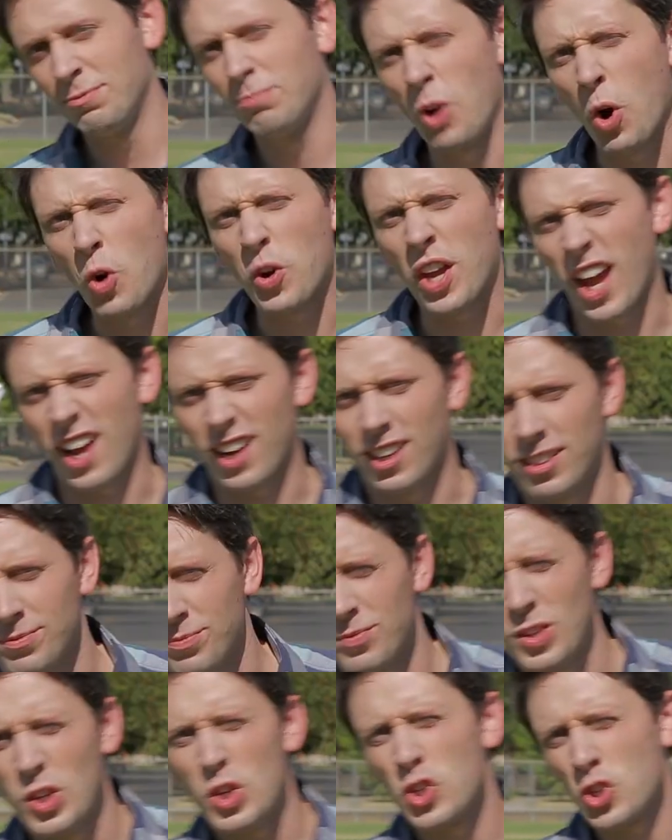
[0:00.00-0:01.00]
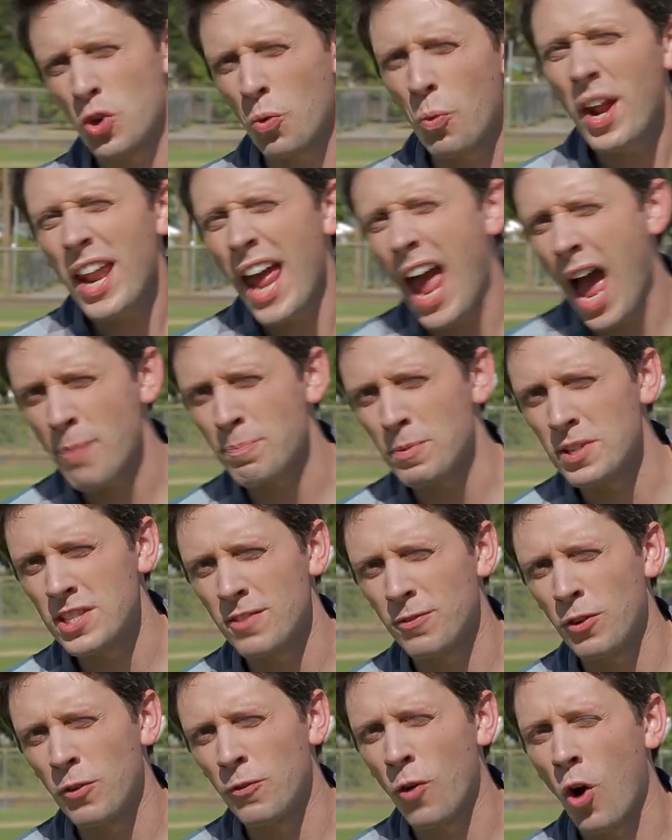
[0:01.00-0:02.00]
Okay, so what happens
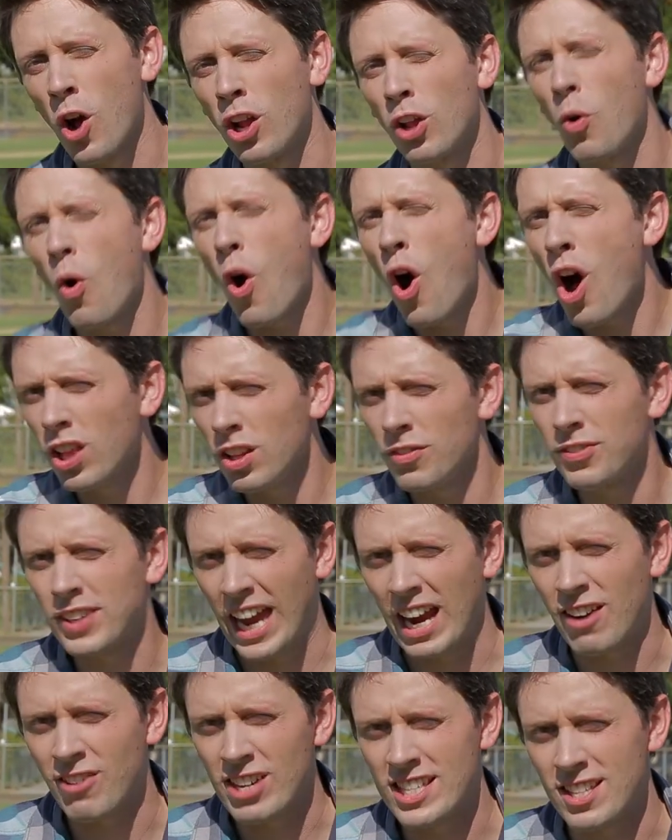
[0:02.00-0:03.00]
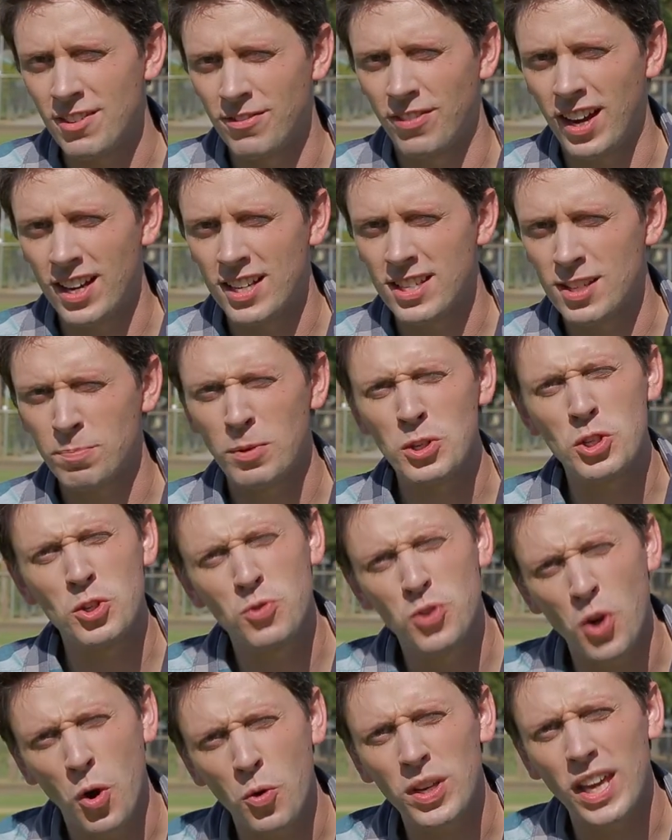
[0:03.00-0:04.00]
if you follow all of Carrie's advice, but you
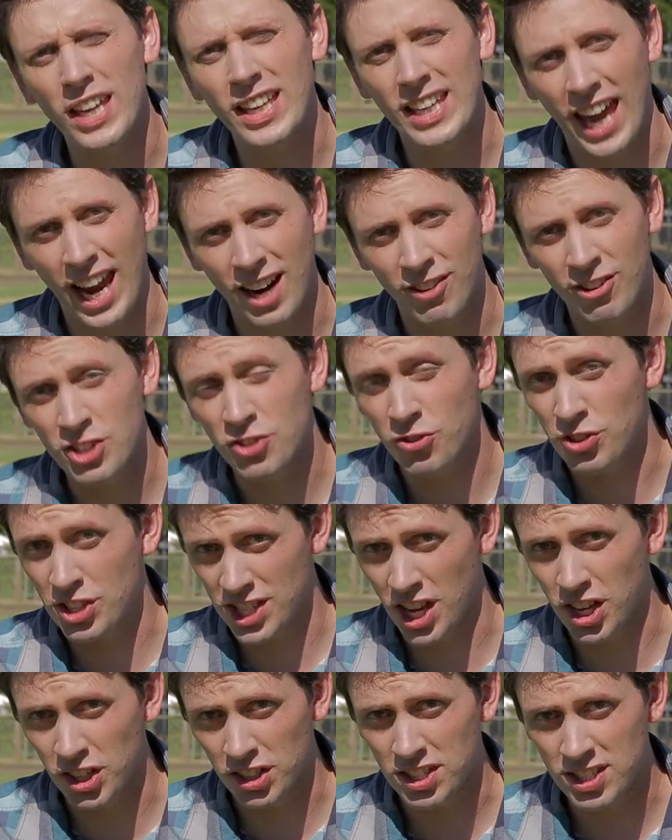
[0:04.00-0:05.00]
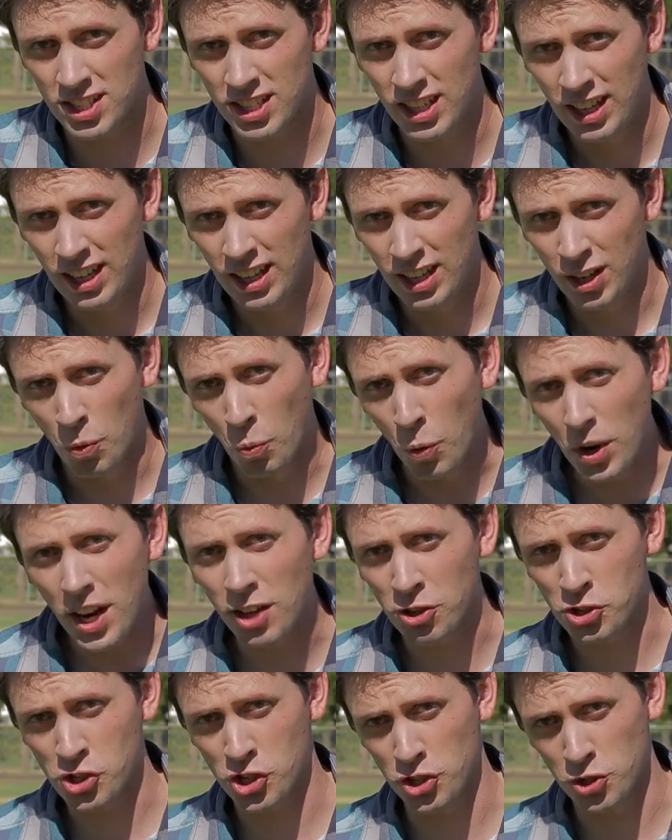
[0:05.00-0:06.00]
don't get Carrie's results? What
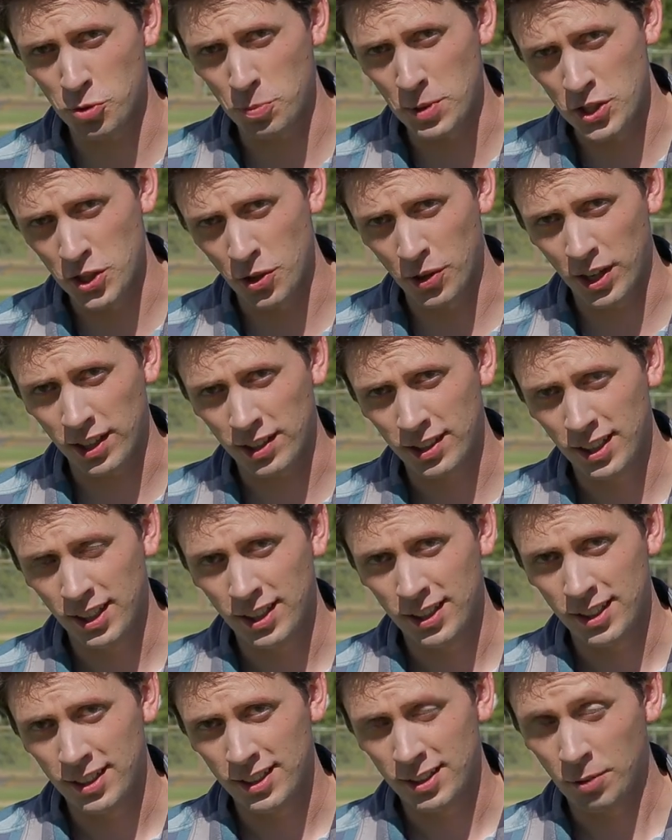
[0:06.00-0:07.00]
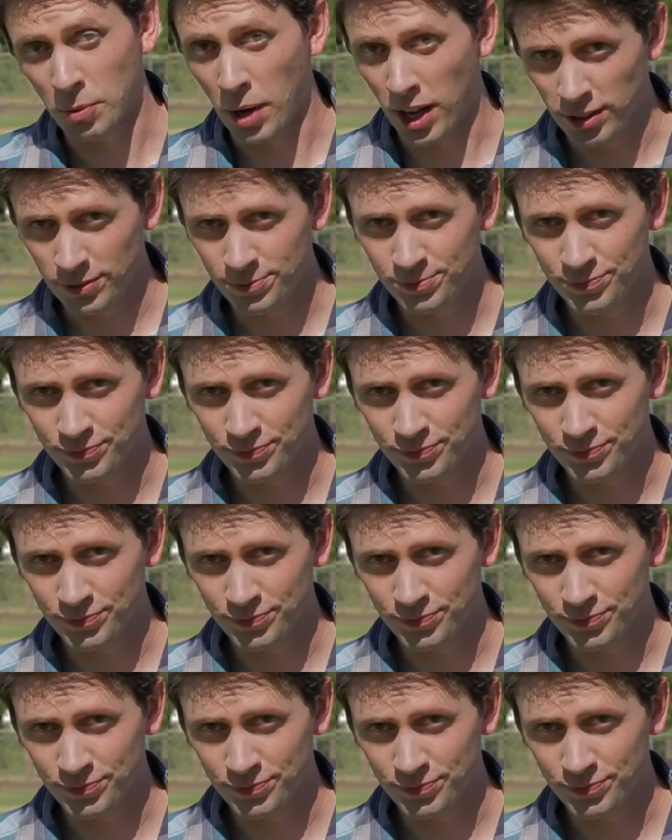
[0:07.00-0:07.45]
else should you be doing? Well,